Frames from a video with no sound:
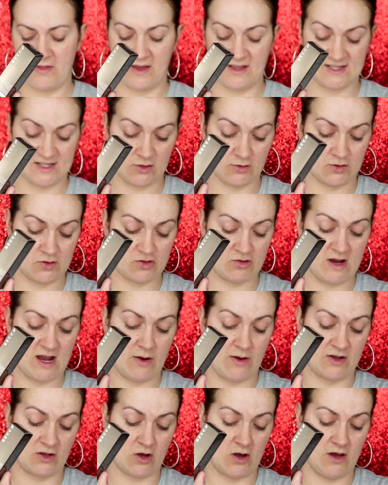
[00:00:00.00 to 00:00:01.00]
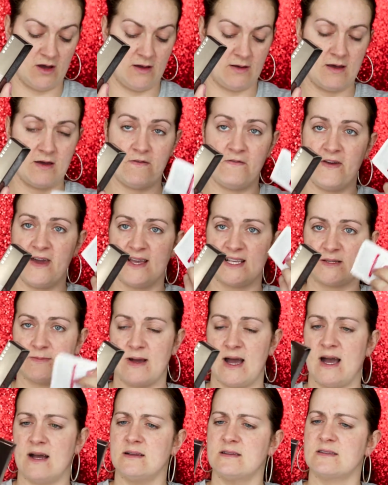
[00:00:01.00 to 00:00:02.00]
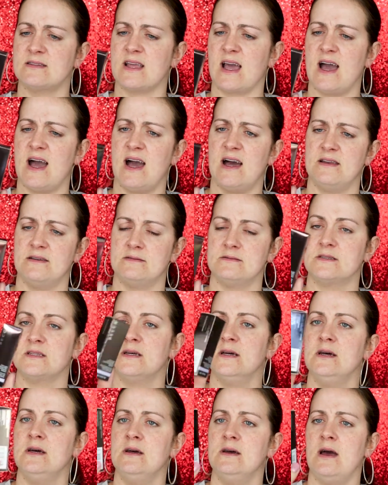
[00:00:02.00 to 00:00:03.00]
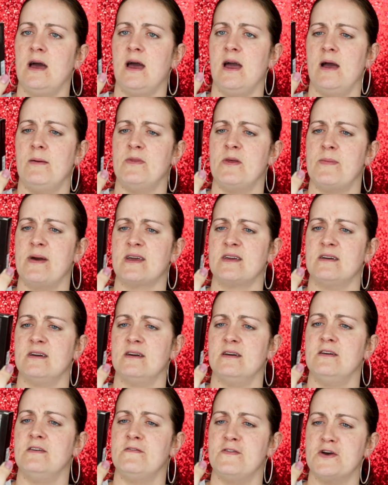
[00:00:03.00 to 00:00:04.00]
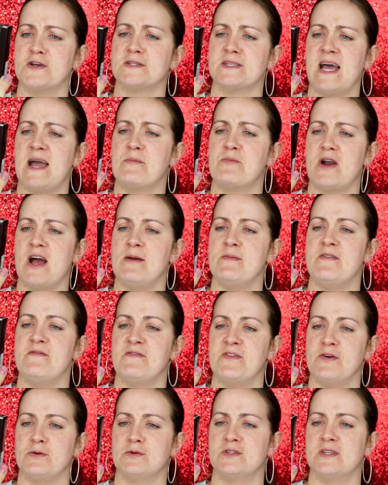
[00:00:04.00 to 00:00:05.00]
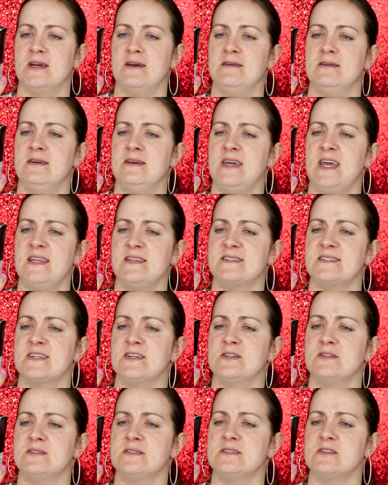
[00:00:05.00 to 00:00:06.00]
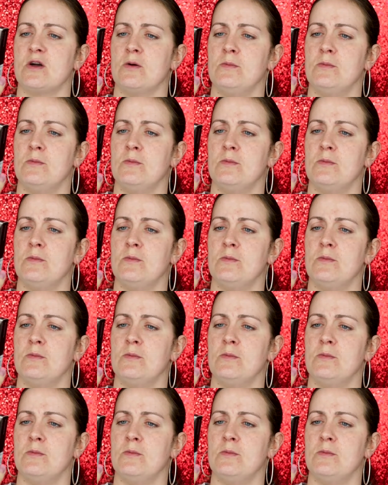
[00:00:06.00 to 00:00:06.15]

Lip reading: of things I could try. I got a face mask and the Becca First Light Priming Filter. Instant